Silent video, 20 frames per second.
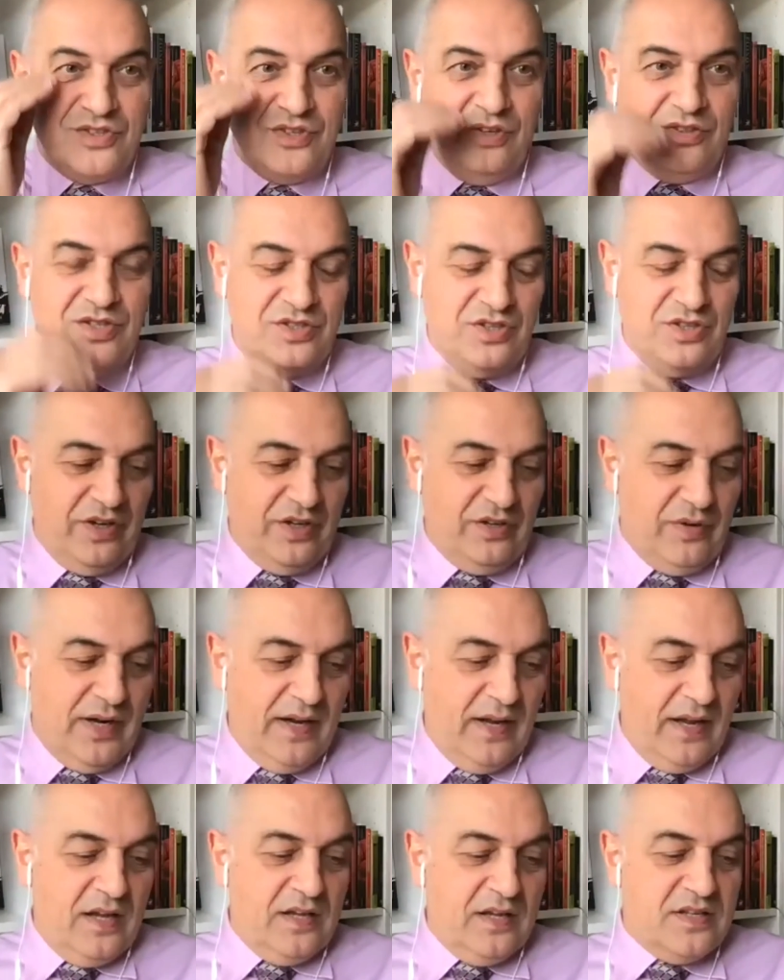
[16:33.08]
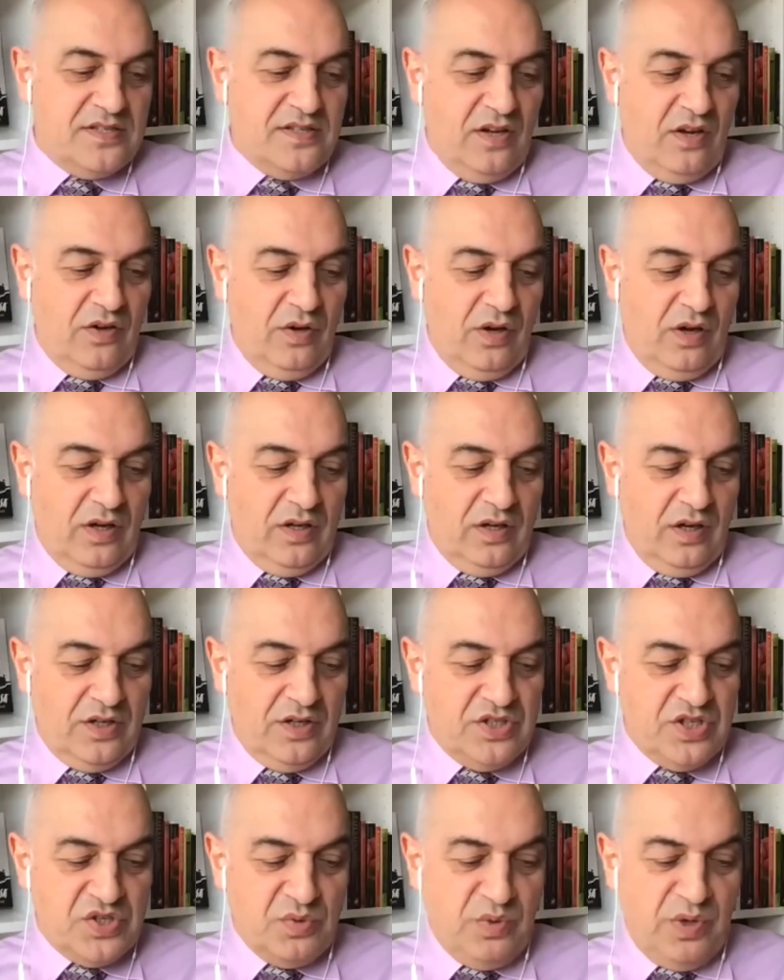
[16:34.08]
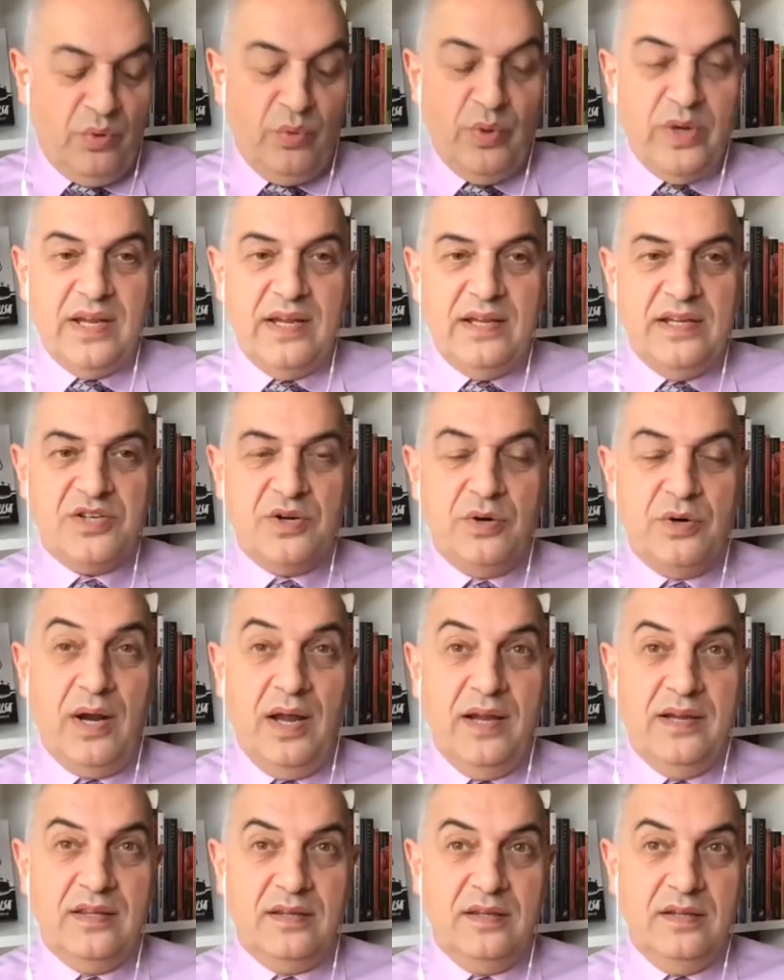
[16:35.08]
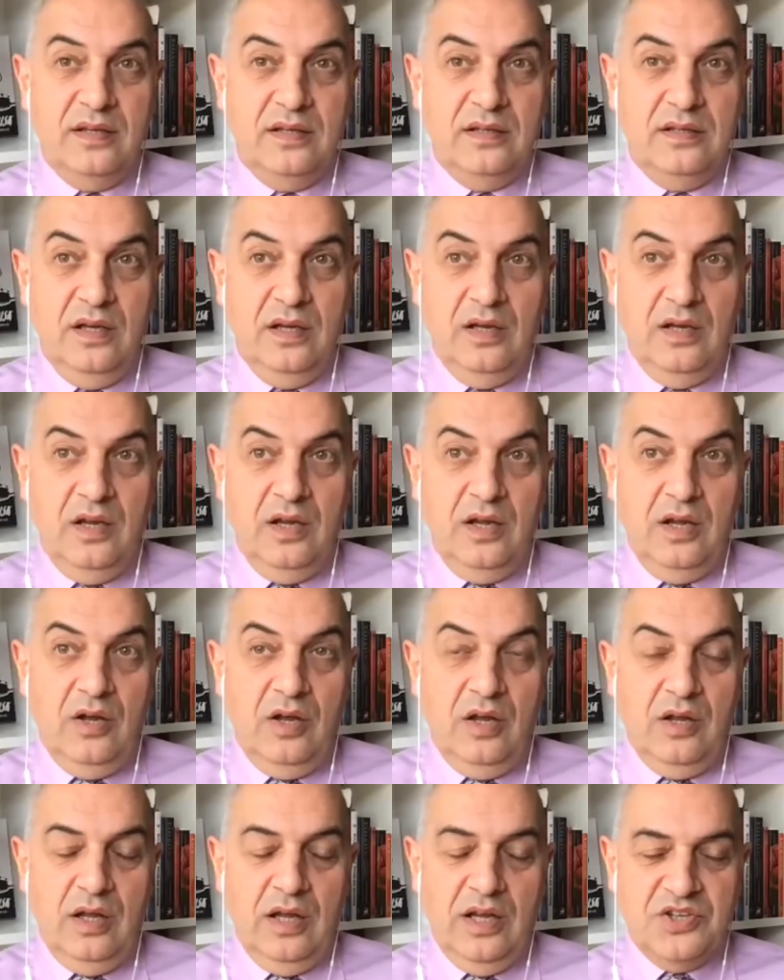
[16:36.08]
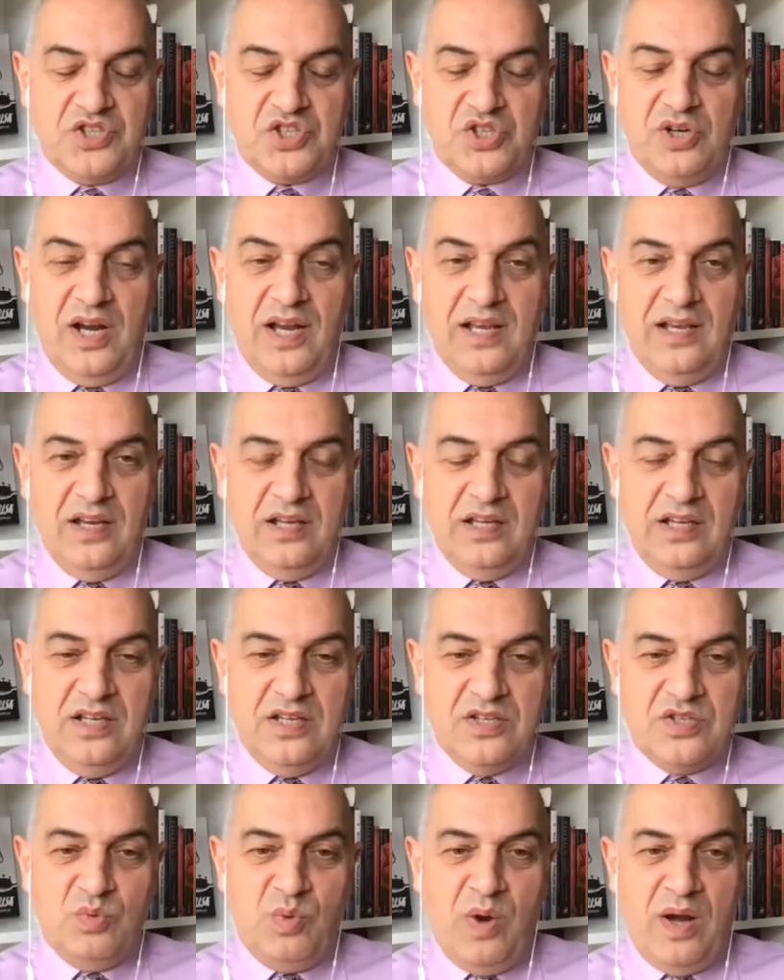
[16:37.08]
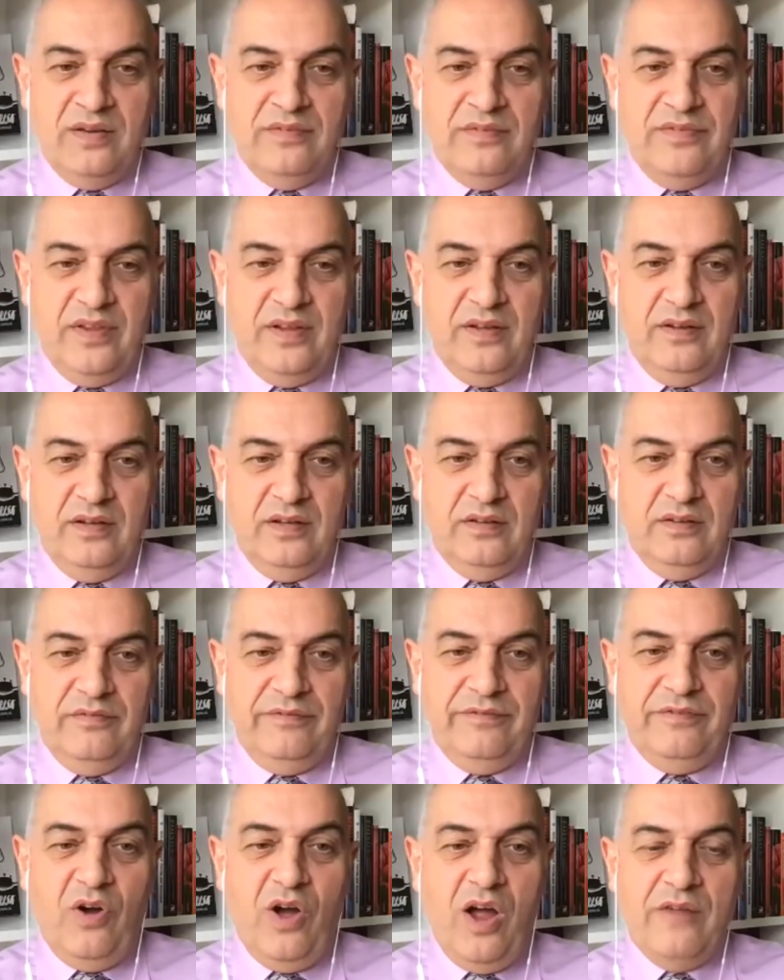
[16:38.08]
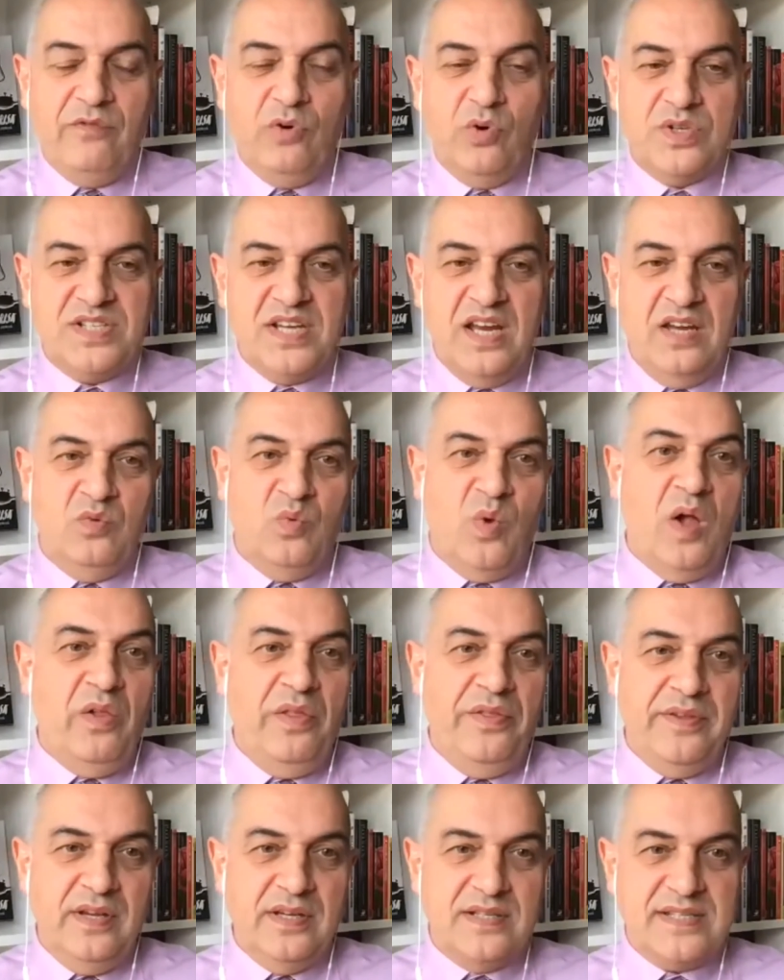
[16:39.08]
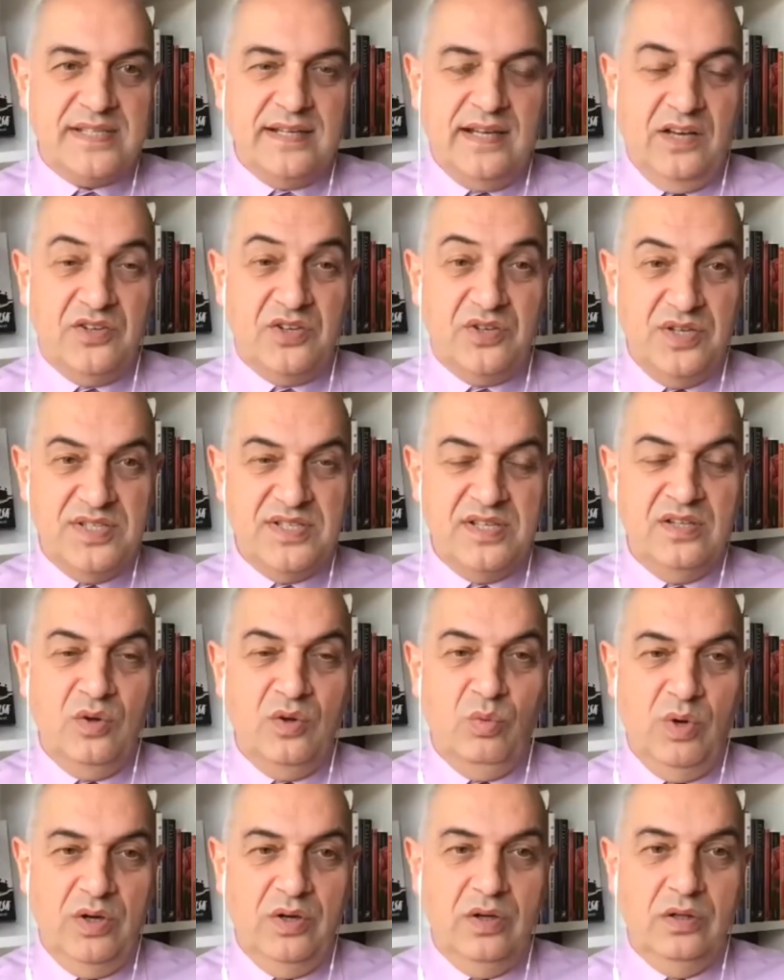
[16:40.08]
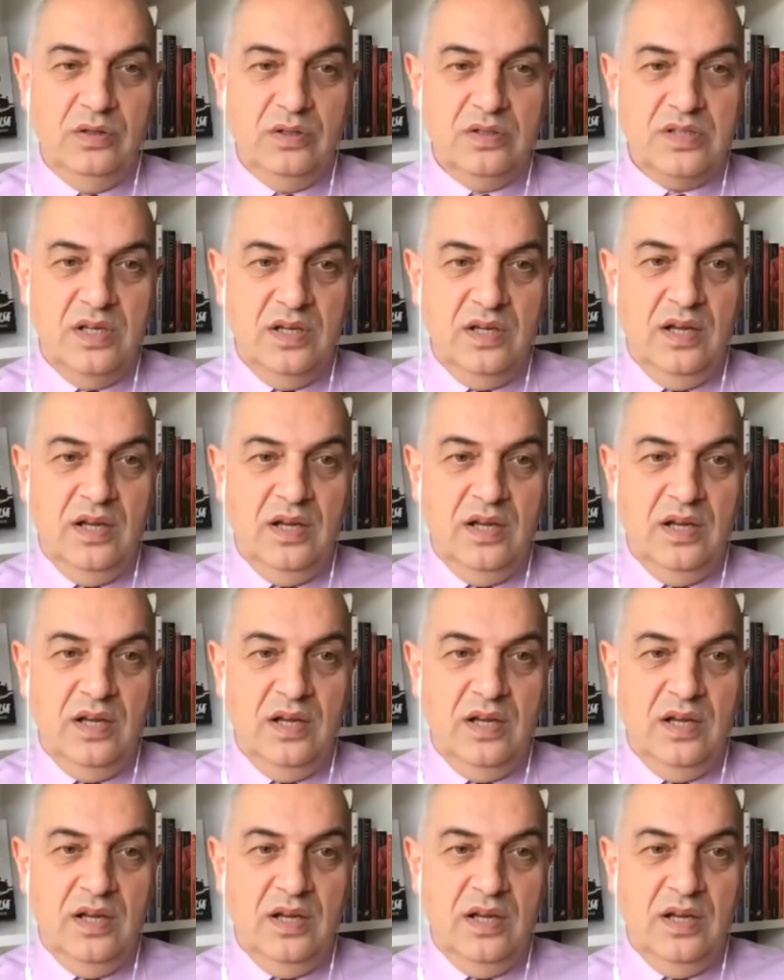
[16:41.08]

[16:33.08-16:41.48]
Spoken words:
Sorry, Greg. So I just want to reiterate that Australia is one of the 5 or 10 wealthiest countries in the world.